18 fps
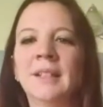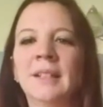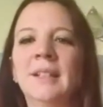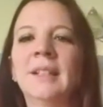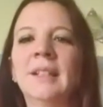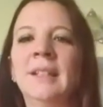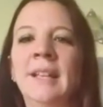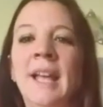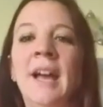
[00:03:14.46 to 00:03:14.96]

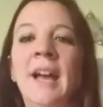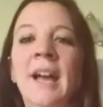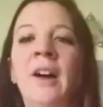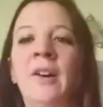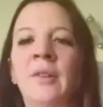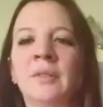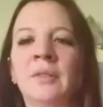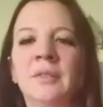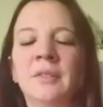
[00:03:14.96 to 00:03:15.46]

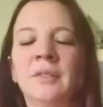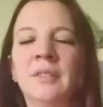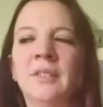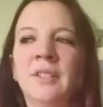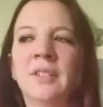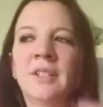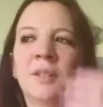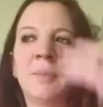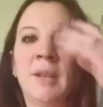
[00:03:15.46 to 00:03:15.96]
now
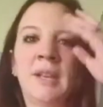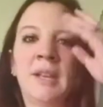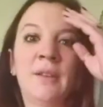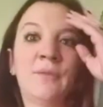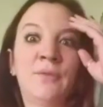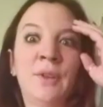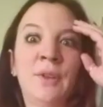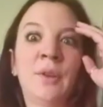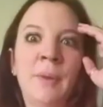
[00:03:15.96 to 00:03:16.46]
to make
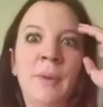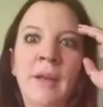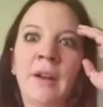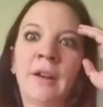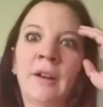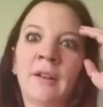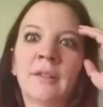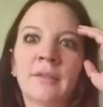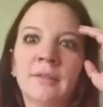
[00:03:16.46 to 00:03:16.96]
it feel
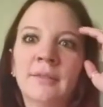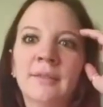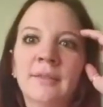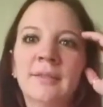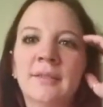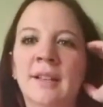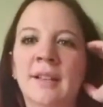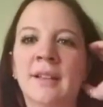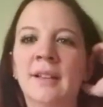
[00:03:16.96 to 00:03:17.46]
better.
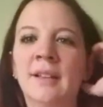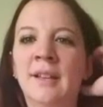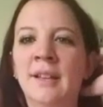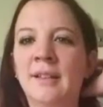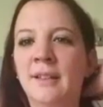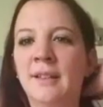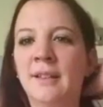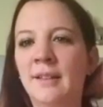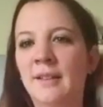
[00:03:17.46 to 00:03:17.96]

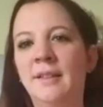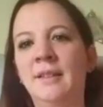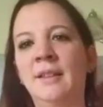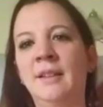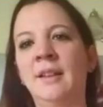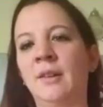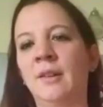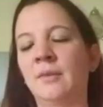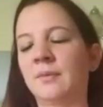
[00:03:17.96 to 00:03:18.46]

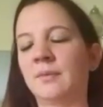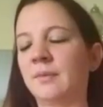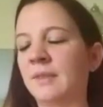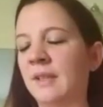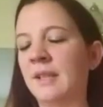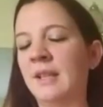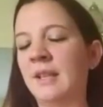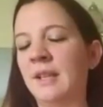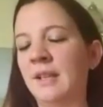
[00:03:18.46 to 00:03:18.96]
Mm-hmm.
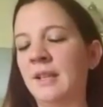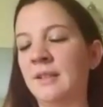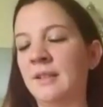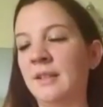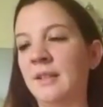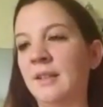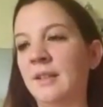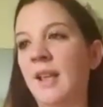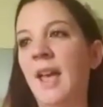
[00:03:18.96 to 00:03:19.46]

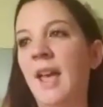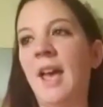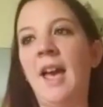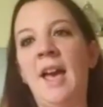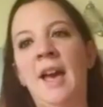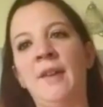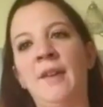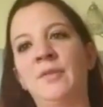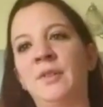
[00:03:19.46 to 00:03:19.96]

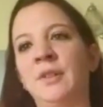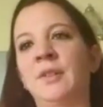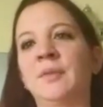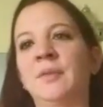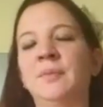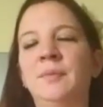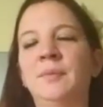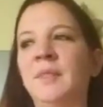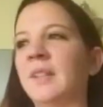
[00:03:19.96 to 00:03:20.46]

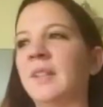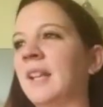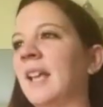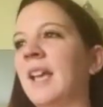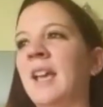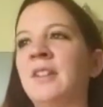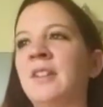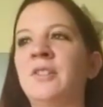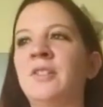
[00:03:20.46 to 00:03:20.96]
After
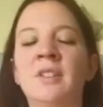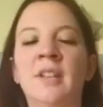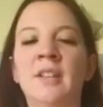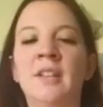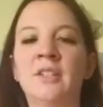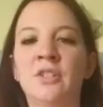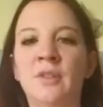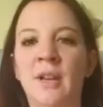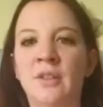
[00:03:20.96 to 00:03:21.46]
it's just
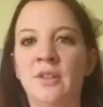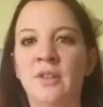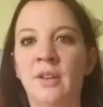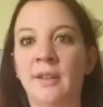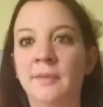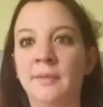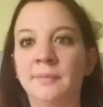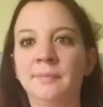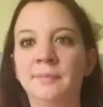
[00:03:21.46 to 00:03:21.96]
like
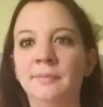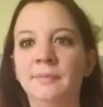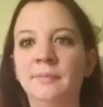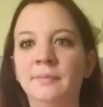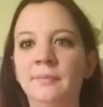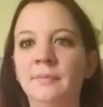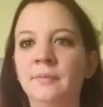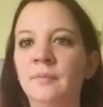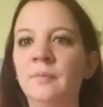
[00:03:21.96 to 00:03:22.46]
stretching.
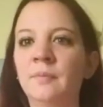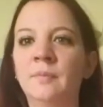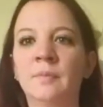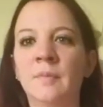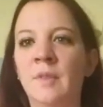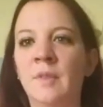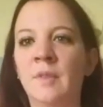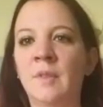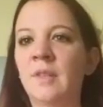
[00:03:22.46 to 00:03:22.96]

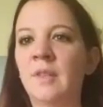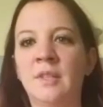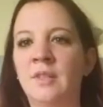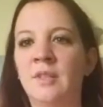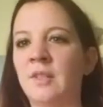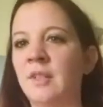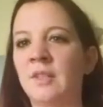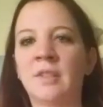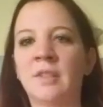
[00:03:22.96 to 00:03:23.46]

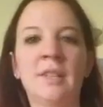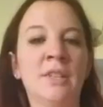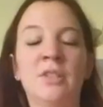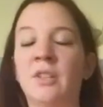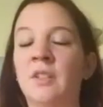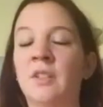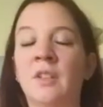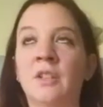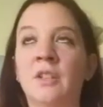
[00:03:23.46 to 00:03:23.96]
It's
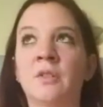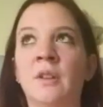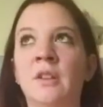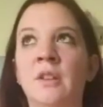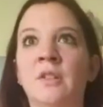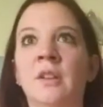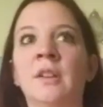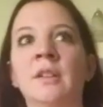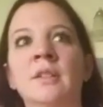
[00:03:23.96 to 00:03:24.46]
just like
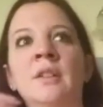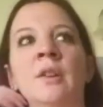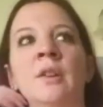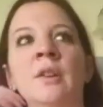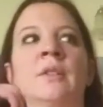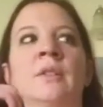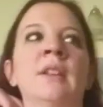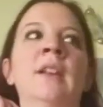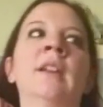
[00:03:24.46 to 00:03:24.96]
stretching.
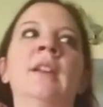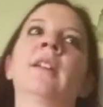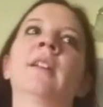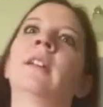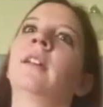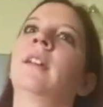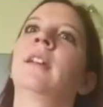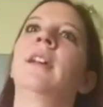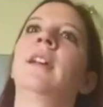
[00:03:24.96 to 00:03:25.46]
So it's like
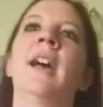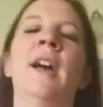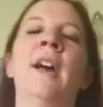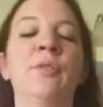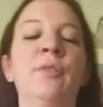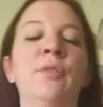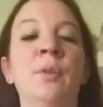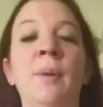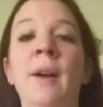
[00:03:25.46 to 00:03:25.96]

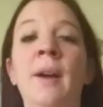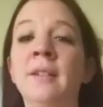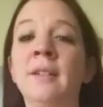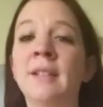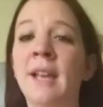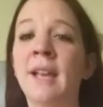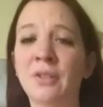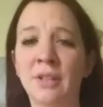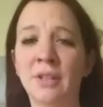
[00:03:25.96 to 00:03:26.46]
after a while,
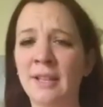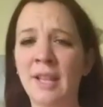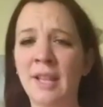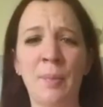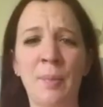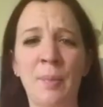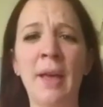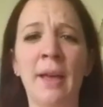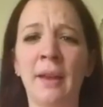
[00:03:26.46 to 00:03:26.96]
it's actually not
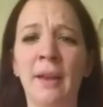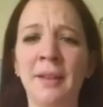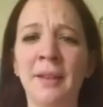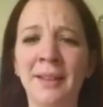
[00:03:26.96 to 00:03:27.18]
that bad.